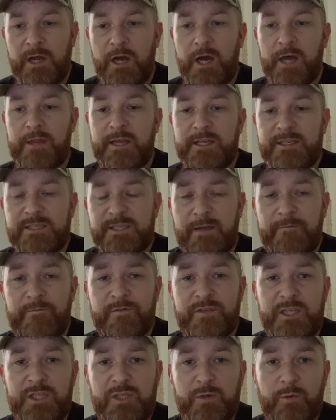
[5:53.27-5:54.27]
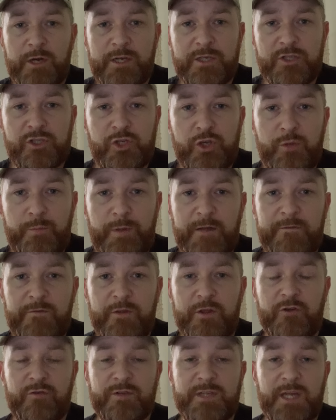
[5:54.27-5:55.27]
I think 70-1 is too big for
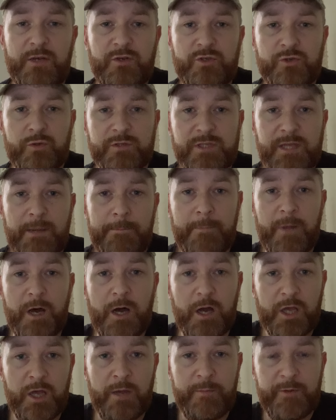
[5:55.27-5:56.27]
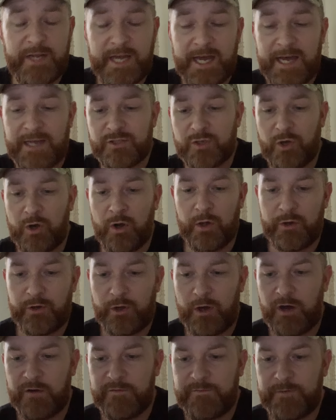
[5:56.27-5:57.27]
the credentials that Mark Hubbard has on
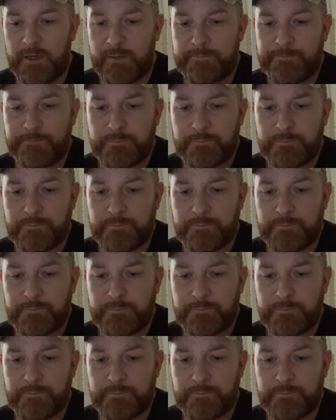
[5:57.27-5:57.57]
offer.